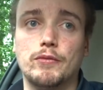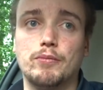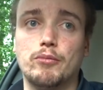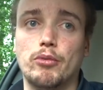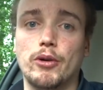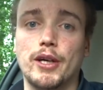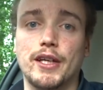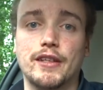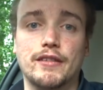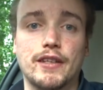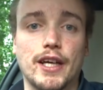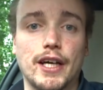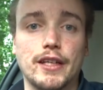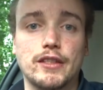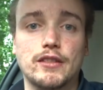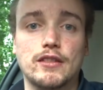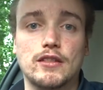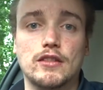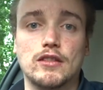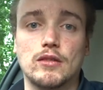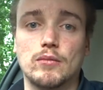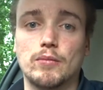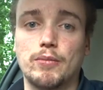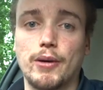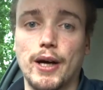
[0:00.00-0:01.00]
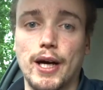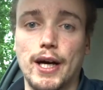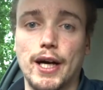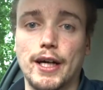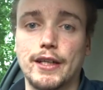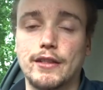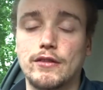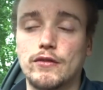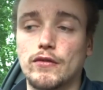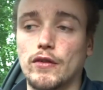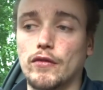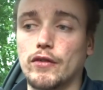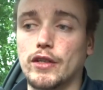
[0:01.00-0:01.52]
brake discs and
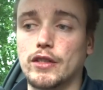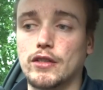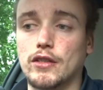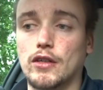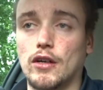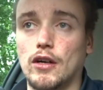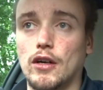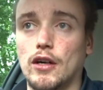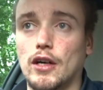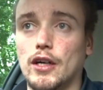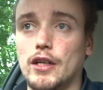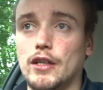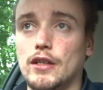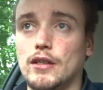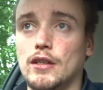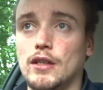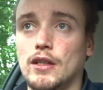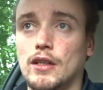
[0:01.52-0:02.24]
pads for this car,